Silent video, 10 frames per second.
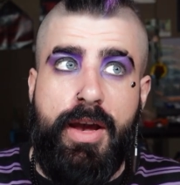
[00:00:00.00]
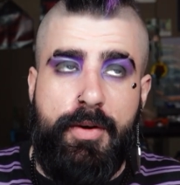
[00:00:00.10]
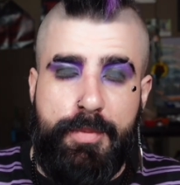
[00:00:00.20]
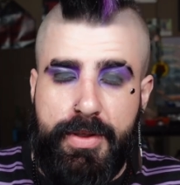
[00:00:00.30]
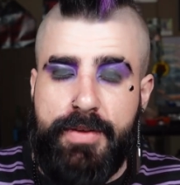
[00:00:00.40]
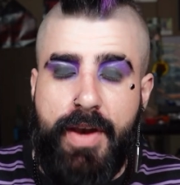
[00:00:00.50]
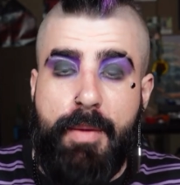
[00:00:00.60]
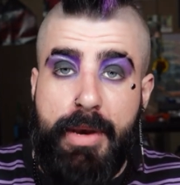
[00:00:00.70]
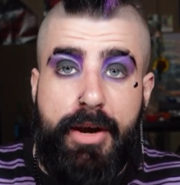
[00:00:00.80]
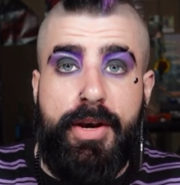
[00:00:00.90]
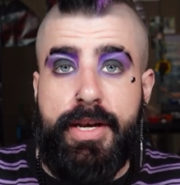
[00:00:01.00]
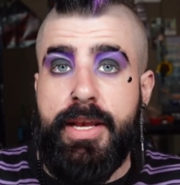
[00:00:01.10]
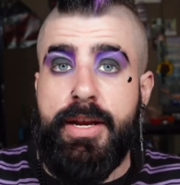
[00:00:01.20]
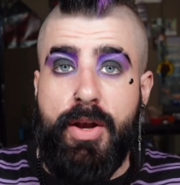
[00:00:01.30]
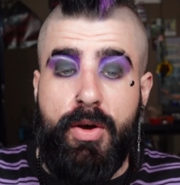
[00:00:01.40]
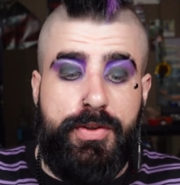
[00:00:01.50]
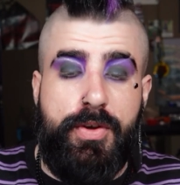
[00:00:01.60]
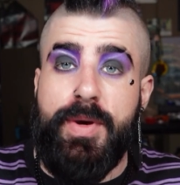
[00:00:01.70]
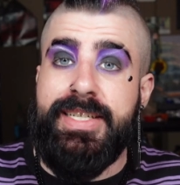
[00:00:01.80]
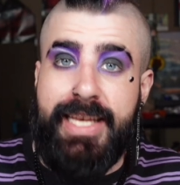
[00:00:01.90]
I believe, got married in and
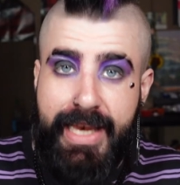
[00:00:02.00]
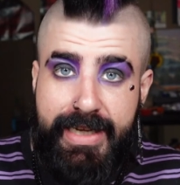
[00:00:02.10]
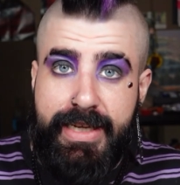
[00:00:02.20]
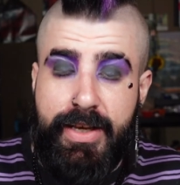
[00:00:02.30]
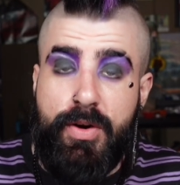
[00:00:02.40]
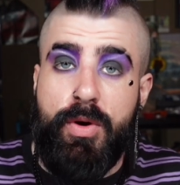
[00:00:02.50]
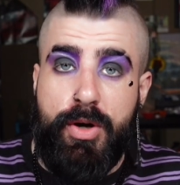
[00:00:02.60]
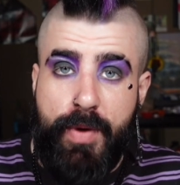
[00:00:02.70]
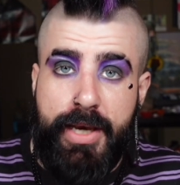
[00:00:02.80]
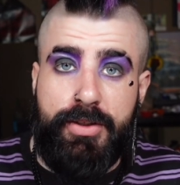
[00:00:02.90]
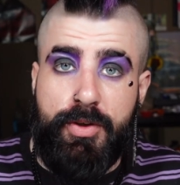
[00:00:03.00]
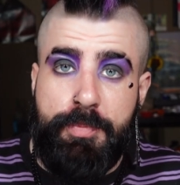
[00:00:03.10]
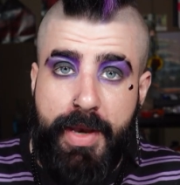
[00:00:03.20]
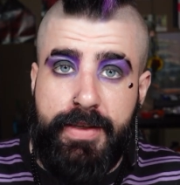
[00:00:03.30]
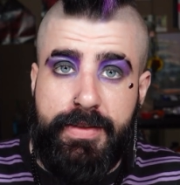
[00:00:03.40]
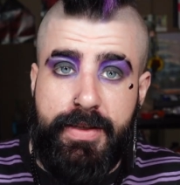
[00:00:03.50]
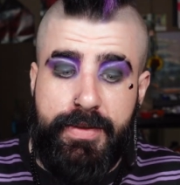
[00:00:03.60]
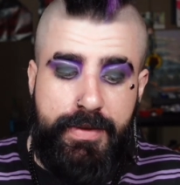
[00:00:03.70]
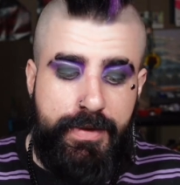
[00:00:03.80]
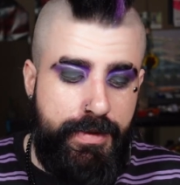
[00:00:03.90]
also attended on a regular
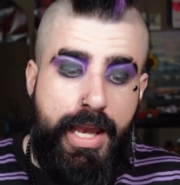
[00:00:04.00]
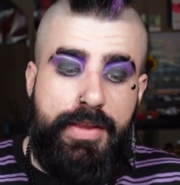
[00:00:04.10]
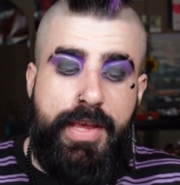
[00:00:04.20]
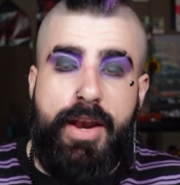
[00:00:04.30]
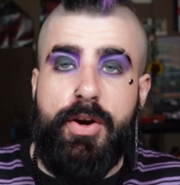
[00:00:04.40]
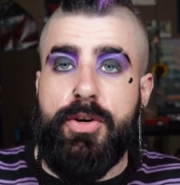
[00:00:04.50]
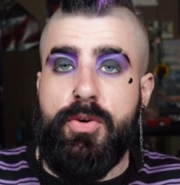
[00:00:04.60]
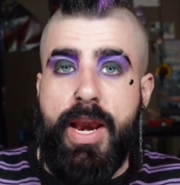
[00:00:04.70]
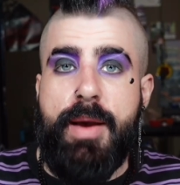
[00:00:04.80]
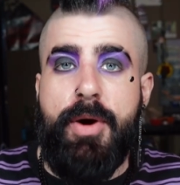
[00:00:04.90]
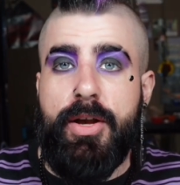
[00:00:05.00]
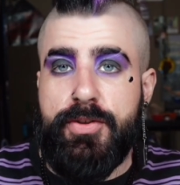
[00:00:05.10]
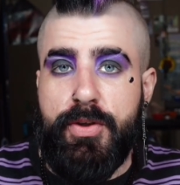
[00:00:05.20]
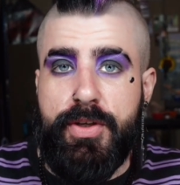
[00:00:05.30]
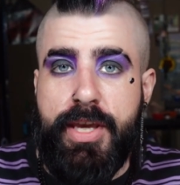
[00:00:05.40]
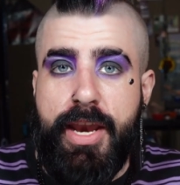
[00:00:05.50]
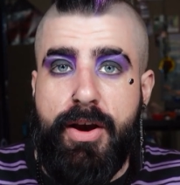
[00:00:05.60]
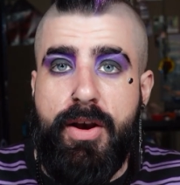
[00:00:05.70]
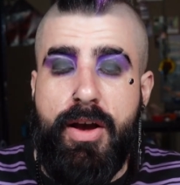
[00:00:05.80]
basis and that her grandma took care